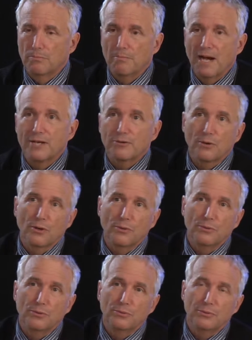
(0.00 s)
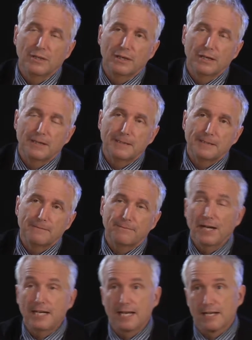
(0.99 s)
Micro
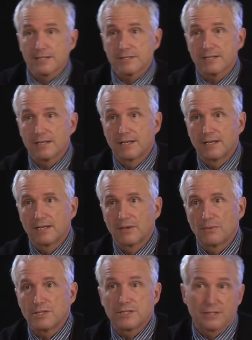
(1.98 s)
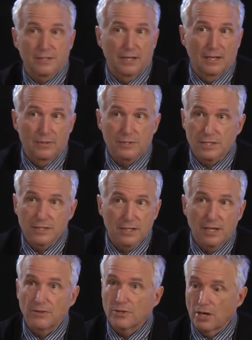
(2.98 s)
finance, which
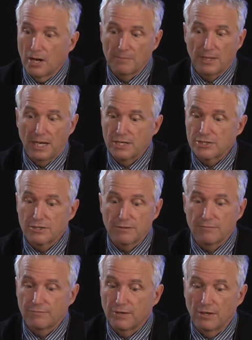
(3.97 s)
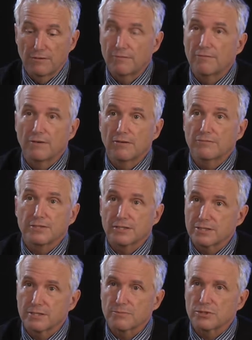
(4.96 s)
is another combination of
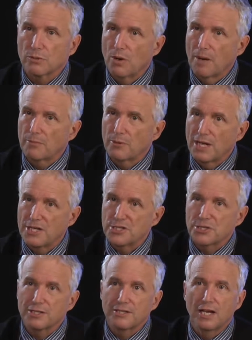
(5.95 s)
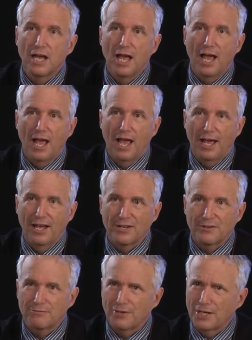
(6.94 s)
systems, cooperation
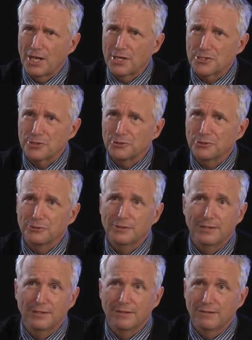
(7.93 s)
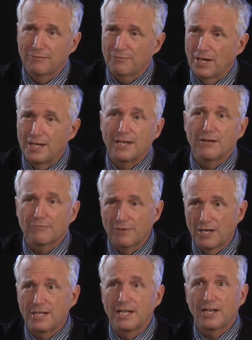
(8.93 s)
and financial
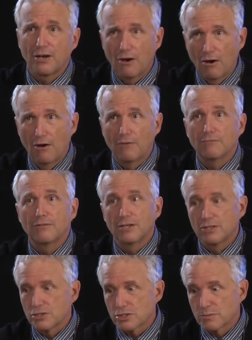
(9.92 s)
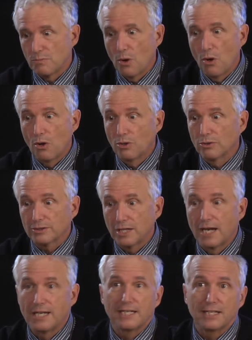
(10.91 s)
funding of small,
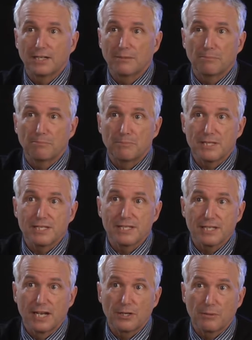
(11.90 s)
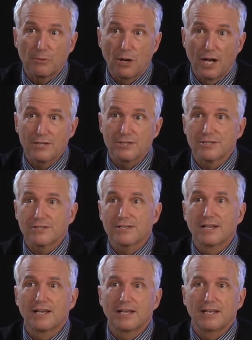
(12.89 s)
tiny little business
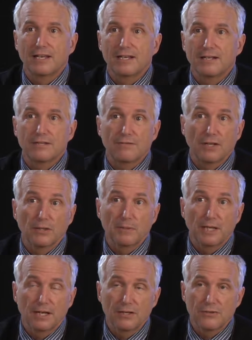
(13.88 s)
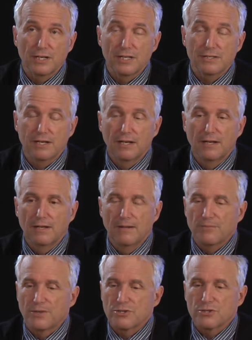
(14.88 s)
enterprises in developing countries.
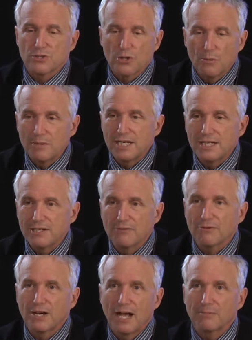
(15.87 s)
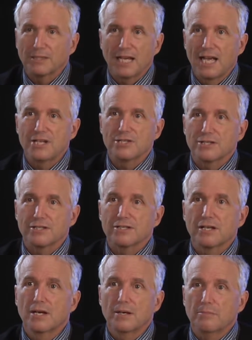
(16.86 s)
There's so many different
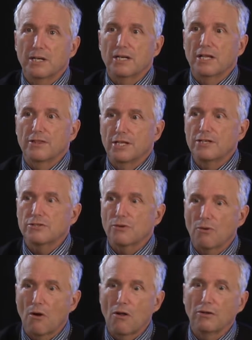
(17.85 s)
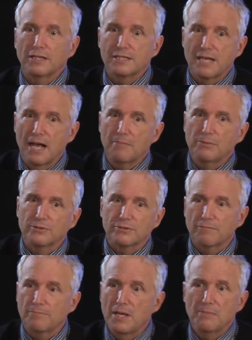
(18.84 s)
applications, but these are all
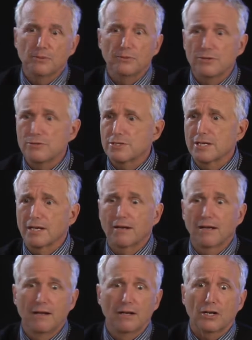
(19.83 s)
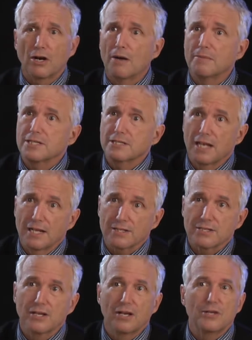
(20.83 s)
examples of people using common
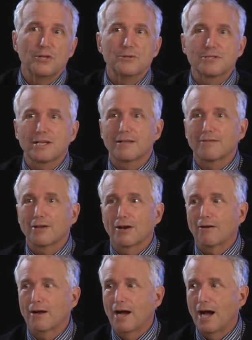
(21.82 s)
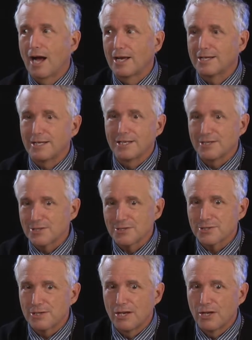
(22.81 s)
sense, using their
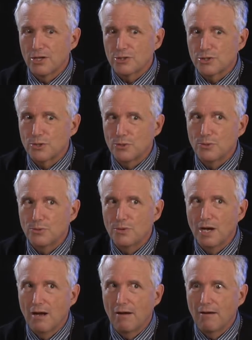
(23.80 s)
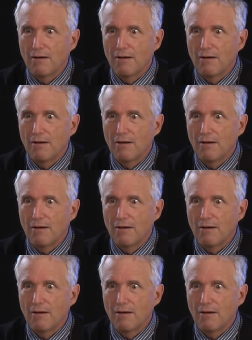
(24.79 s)
ideas to,